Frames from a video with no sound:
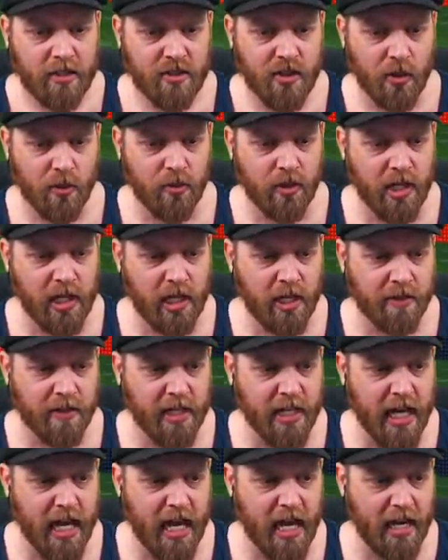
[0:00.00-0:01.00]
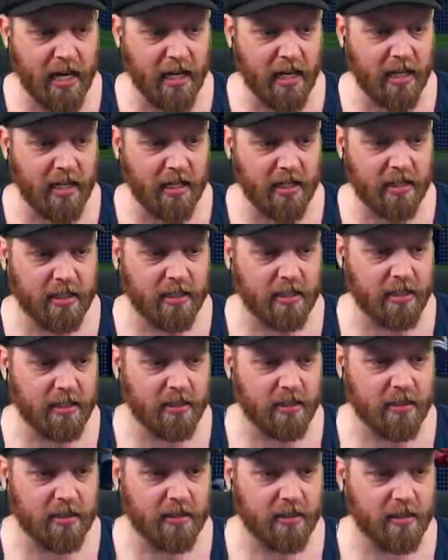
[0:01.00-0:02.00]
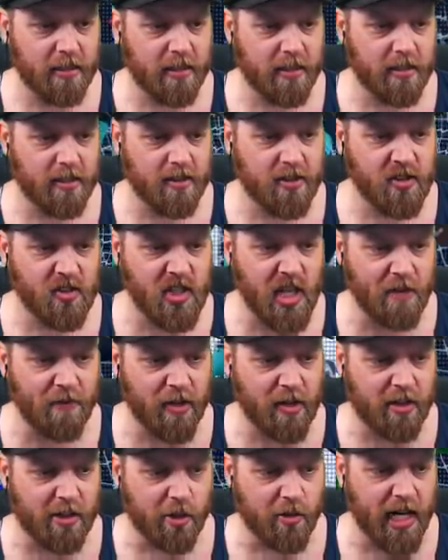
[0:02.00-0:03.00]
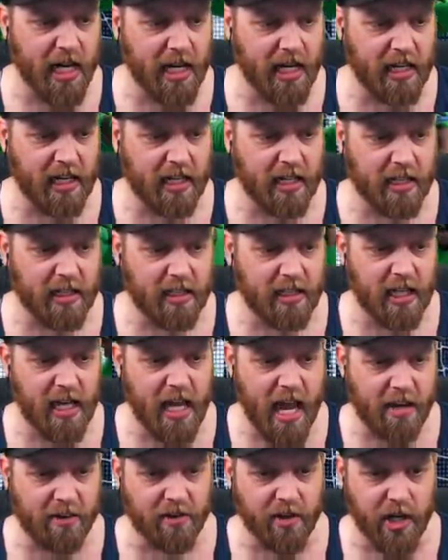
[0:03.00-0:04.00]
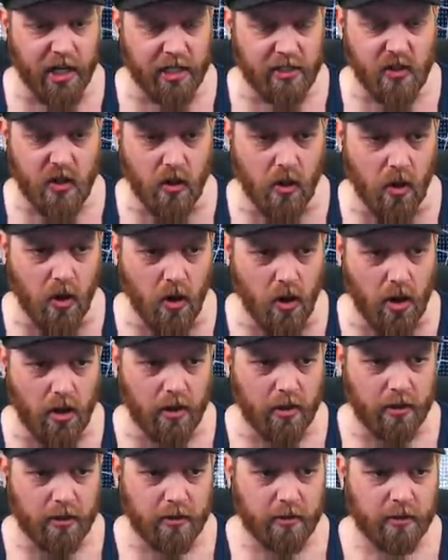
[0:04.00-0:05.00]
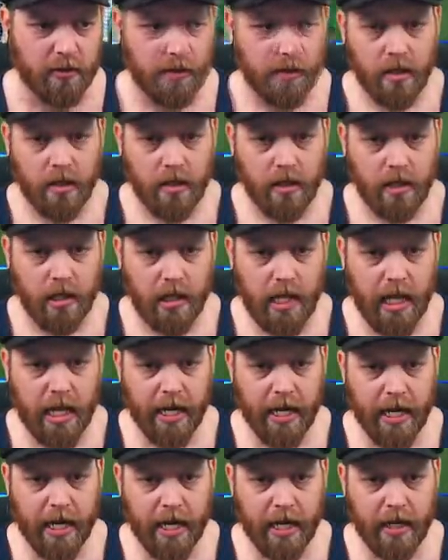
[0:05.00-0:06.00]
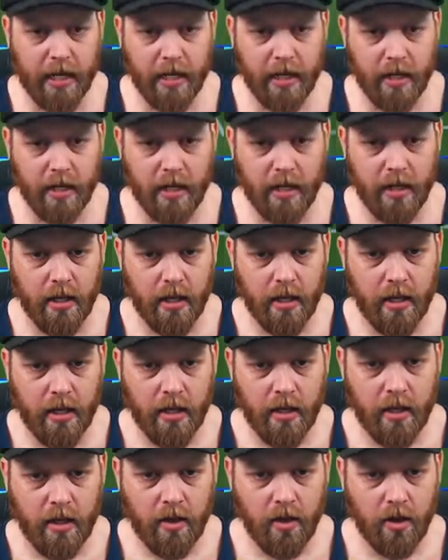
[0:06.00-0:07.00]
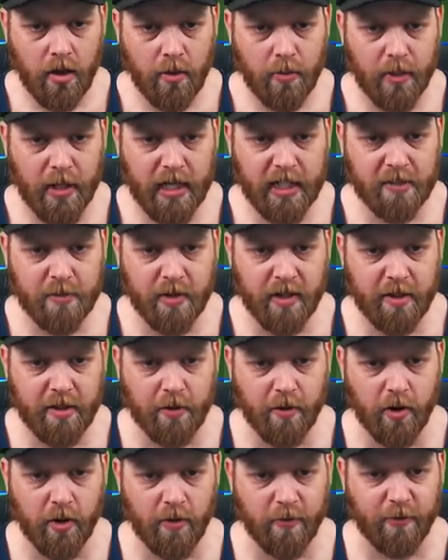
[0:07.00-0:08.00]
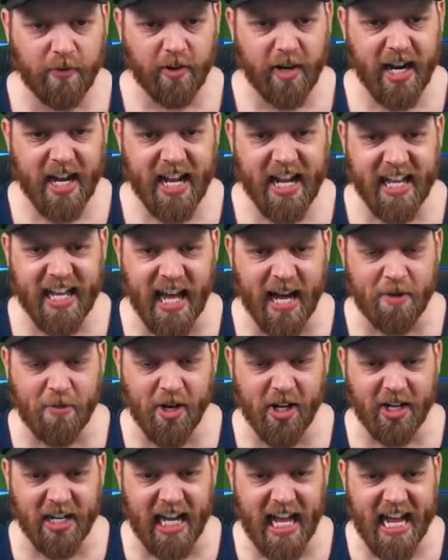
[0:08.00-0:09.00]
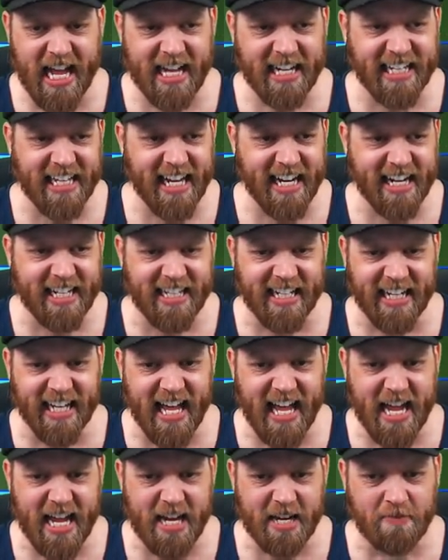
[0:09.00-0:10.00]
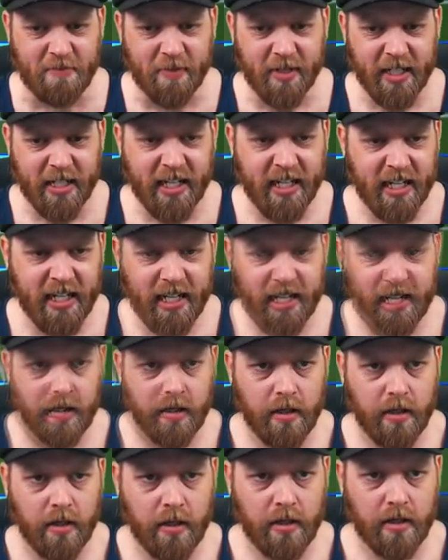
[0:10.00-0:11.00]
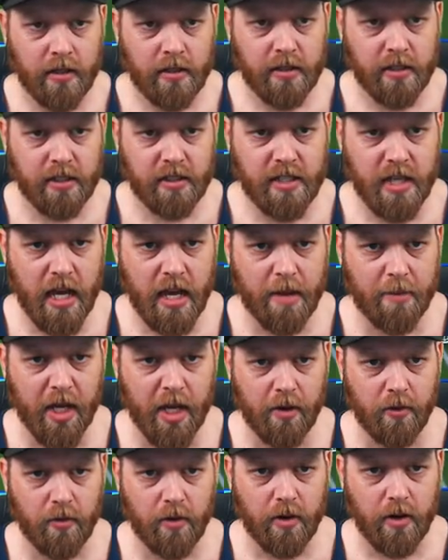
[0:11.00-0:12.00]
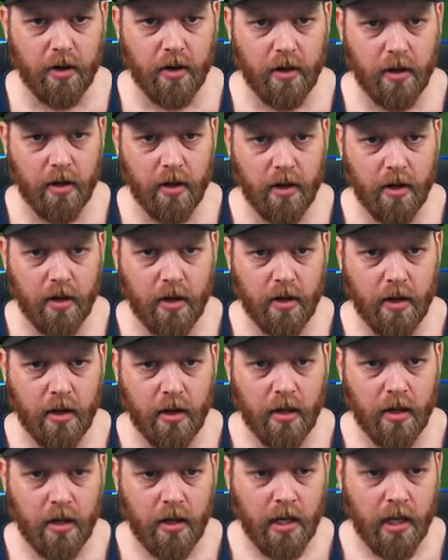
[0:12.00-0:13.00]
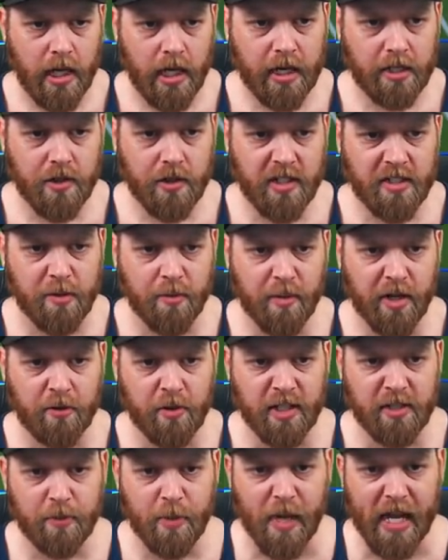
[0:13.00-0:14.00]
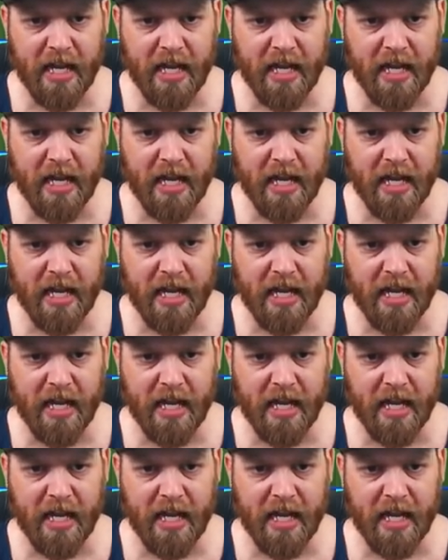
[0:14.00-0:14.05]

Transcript: 2 0 on the day. 7 3, the aggregate score. Lane. Well, plays one through. Freddy, come on, lad, get in the game. The Dabo. He tries to bring one